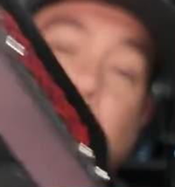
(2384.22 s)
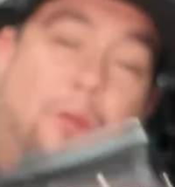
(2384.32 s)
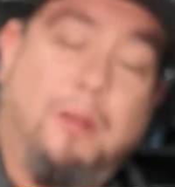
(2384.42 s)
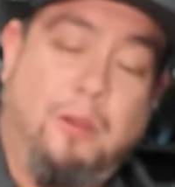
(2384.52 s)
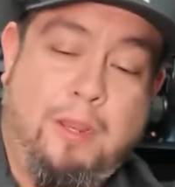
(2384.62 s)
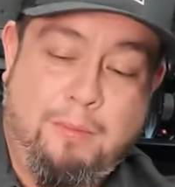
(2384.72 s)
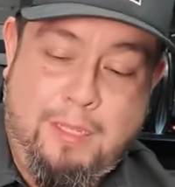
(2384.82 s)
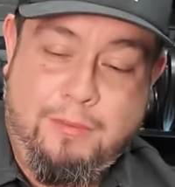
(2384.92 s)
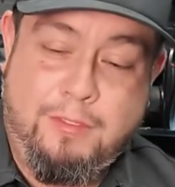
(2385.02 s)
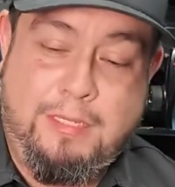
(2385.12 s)
We're gonna go ahead and
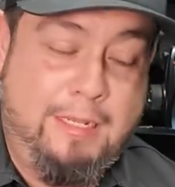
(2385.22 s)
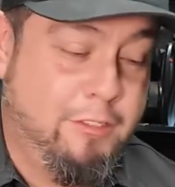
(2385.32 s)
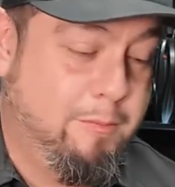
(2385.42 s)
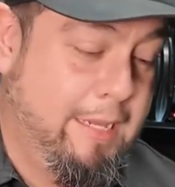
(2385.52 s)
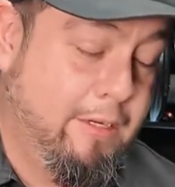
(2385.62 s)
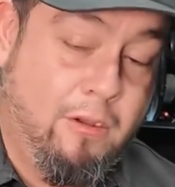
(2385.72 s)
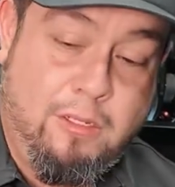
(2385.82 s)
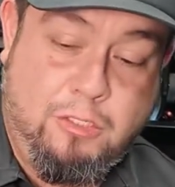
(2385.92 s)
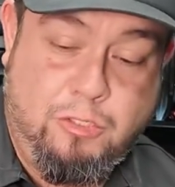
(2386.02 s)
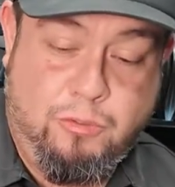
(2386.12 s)
get this hinged back
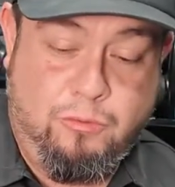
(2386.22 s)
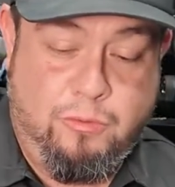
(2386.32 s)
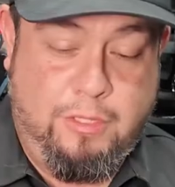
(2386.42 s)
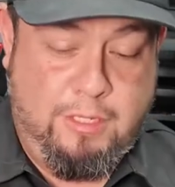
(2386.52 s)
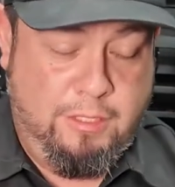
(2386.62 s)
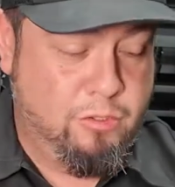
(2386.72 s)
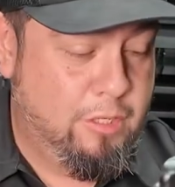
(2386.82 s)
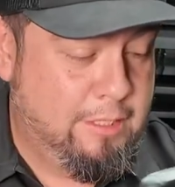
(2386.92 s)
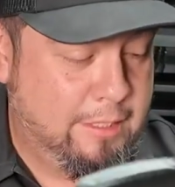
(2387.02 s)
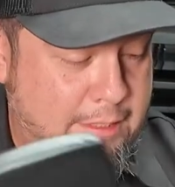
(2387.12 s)
onto the
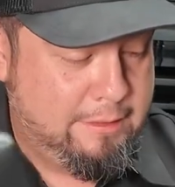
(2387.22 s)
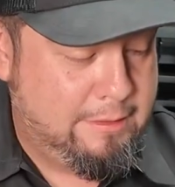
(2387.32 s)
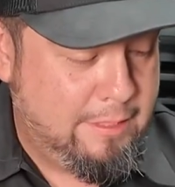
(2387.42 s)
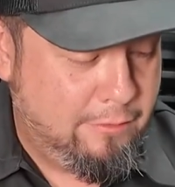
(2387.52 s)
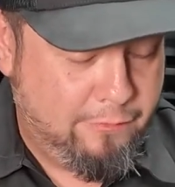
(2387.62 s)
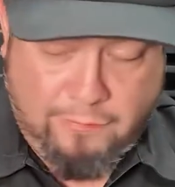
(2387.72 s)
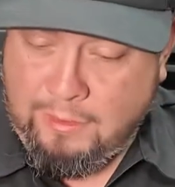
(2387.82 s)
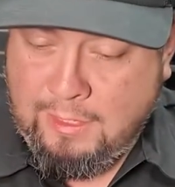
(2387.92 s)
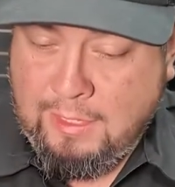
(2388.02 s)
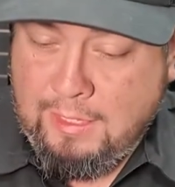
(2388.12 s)
truck itself,
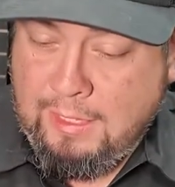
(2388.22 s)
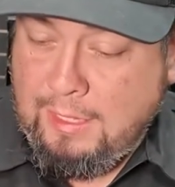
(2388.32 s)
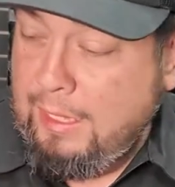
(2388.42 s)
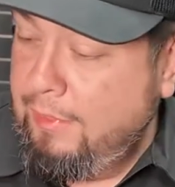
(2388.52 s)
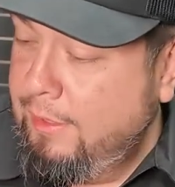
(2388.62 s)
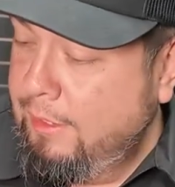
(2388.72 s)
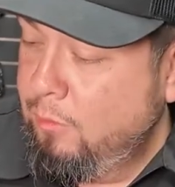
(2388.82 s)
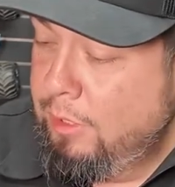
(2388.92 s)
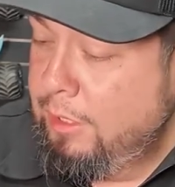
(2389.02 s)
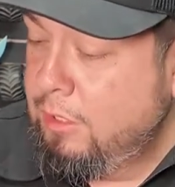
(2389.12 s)
and then
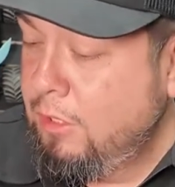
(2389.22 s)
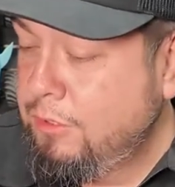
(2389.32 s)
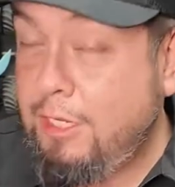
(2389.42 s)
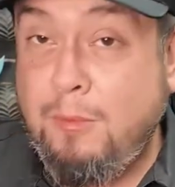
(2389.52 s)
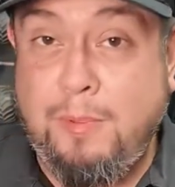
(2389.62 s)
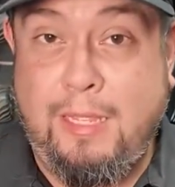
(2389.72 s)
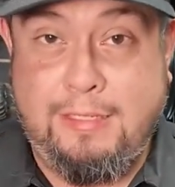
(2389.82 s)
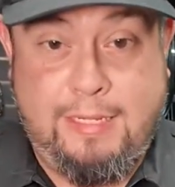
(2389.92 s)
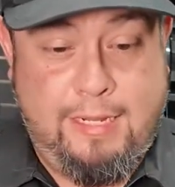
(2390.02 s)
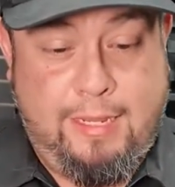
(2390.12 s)
we're gonna close it up
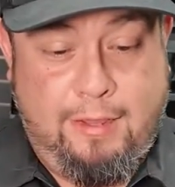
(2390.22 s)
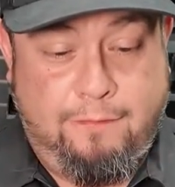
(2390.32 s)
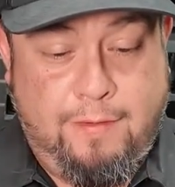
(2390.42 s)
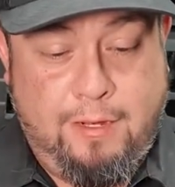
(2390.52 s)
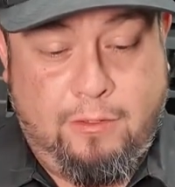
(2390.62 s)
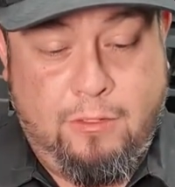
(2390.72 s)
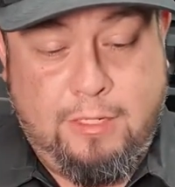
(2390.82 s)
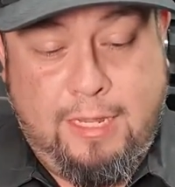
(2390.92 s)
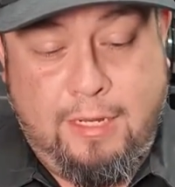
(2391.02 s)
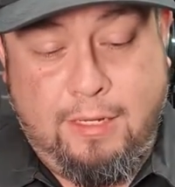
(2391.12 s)
and take a final
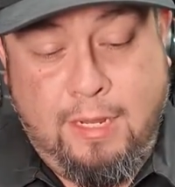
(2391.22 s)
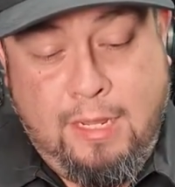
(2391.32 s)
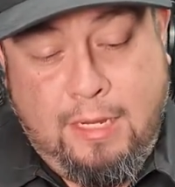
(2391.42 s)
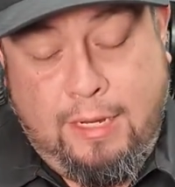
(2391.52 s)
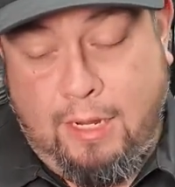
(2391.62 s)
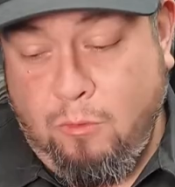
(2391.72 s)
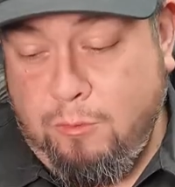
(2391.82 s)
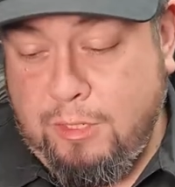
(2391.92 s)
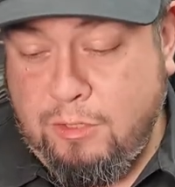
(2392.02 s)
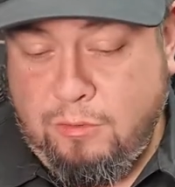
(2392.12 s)
look at it. Now, I
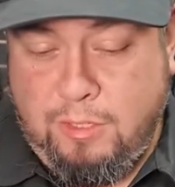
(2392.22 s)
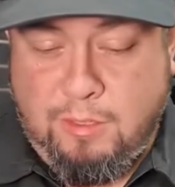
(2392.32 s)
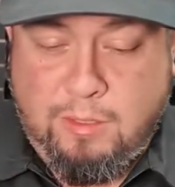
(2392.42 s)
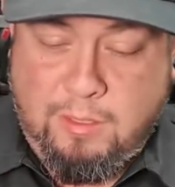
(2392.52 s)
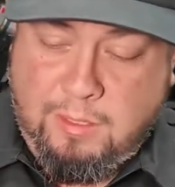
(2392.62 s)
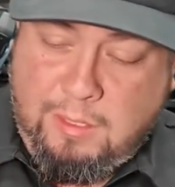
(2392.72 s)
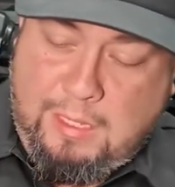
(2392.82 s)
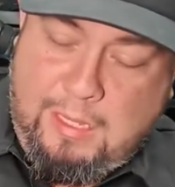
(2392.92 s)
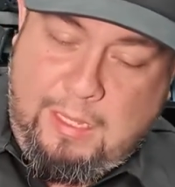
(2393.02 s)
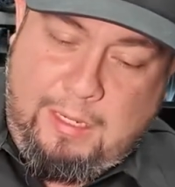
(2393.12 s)
won't be doing
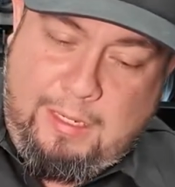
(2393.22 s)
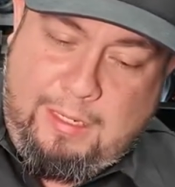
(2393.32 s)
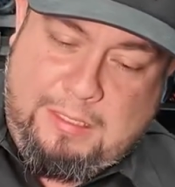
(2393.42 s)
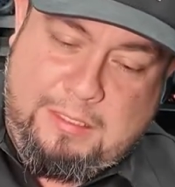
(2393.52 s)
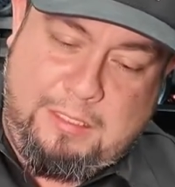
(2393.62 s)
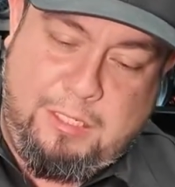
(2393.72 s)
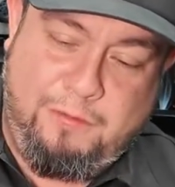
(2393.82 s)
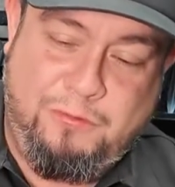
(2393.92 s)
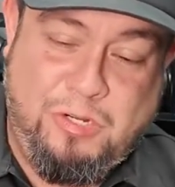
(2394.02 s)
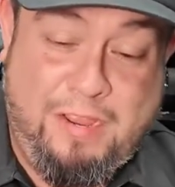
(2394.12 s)
any
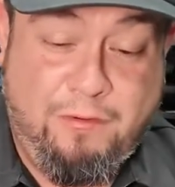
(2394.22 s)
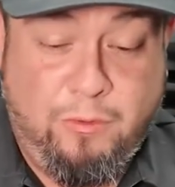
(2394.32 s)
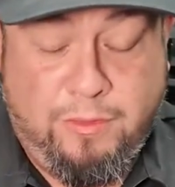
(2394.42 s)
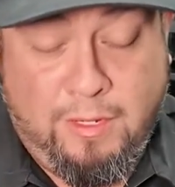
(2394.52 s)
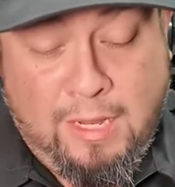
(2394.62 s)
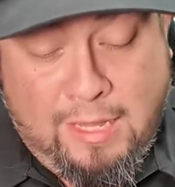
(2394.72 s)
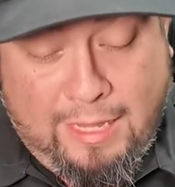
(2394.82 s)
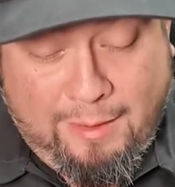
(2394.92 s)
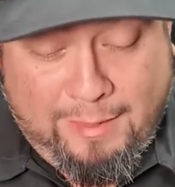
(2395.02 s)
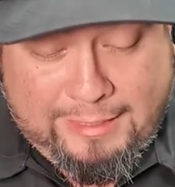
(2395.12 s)
extensive driving with it.
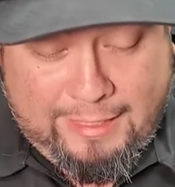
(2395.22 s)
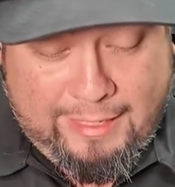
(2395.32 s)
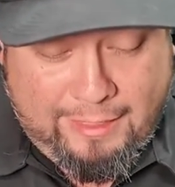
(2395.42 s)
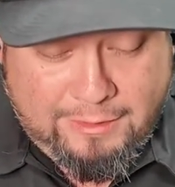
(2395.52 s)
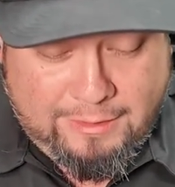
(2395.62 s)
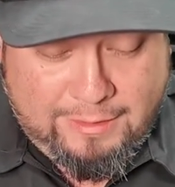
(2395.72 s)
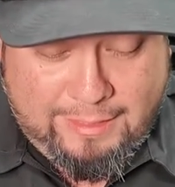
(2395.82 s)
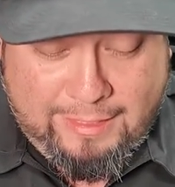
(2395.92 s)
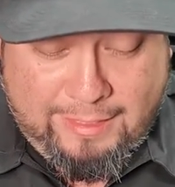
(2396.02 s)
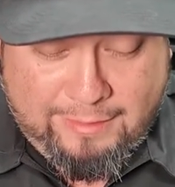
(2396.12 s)
I may take it out just to
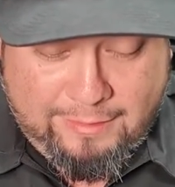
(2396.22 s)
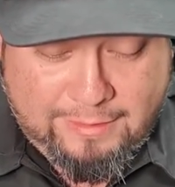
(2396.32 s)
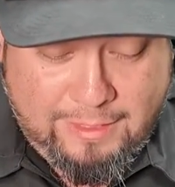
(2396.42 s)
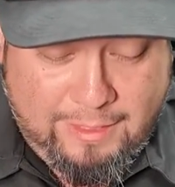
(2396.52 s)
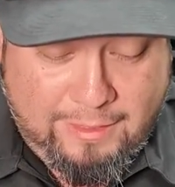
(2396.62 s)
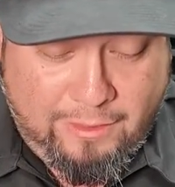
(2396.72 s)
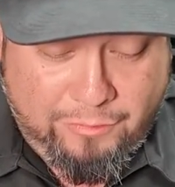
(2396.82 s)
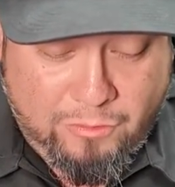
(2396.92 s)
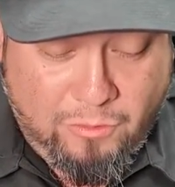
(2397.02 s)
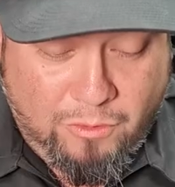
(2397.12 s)
get it out in the sun on
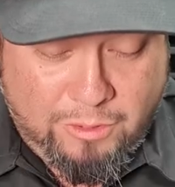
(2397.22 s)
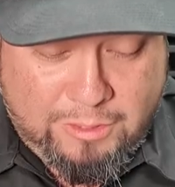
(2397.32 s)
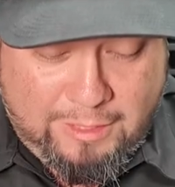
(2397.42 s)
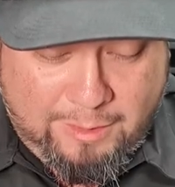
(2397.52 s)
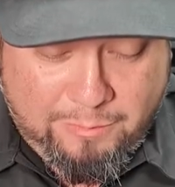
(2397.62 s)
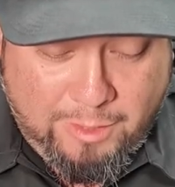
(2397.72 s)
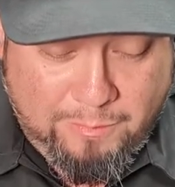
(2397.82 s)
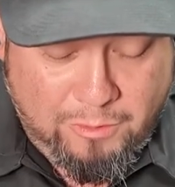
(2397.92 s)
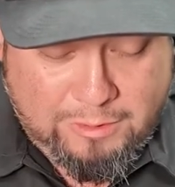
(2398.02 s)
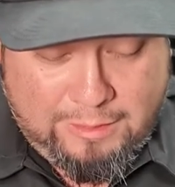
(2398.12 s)
the course, and I'll probably
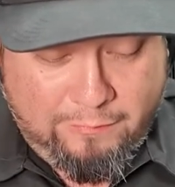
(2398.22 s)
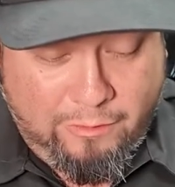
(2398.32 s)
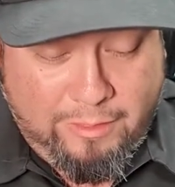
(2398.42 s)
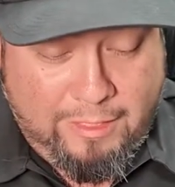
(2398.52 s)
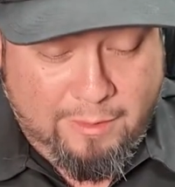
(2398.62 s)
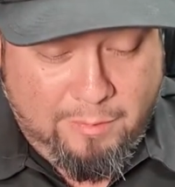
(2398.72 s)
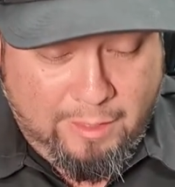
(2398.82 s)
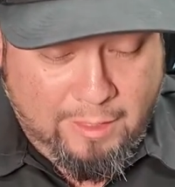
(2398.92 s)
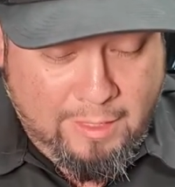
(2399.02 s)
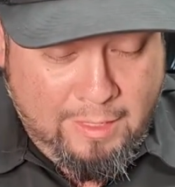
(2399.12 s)
post it at the very end.
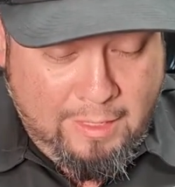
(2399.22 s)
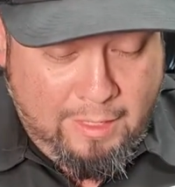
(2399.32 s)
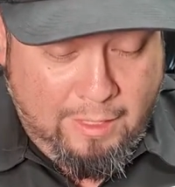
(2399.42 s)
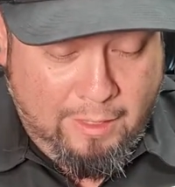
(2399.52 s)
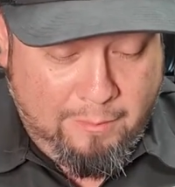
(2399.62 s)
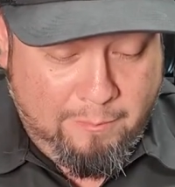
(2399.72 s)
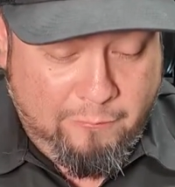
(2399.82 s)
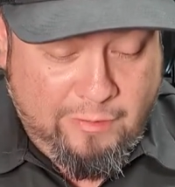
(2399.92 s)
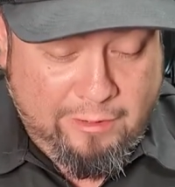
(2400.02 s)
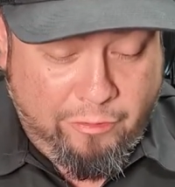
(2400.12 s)
But
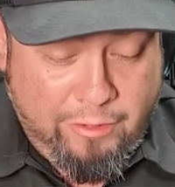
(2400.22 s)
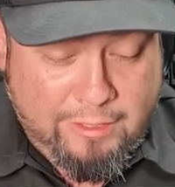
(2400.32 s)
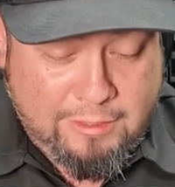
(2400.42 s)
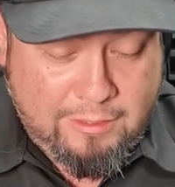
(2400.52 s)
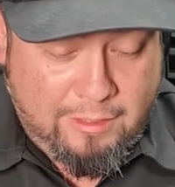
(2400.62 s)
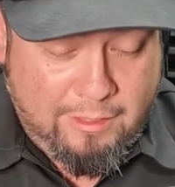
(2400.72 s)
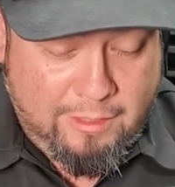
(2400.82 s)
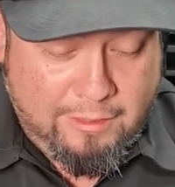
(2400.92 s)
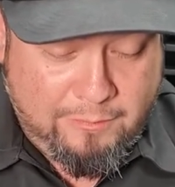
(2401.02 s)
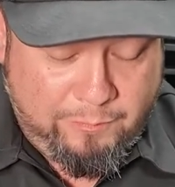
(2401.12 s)
final thoughts
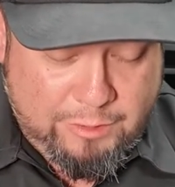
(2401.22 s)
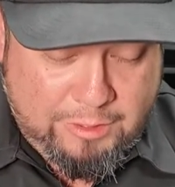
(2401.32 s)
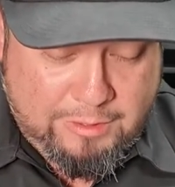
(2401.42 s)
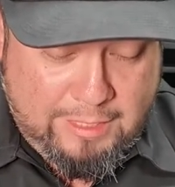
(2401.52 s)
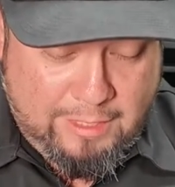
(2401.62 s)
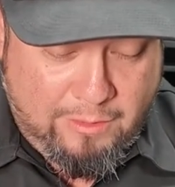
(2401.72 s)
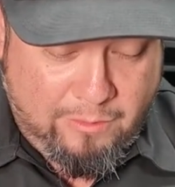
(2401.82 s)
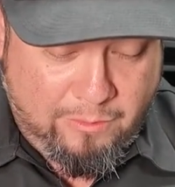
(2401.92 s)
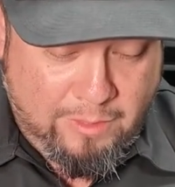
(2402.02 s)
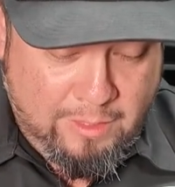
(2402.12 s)
on just
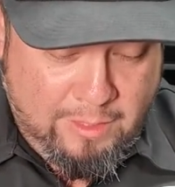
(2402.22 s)
how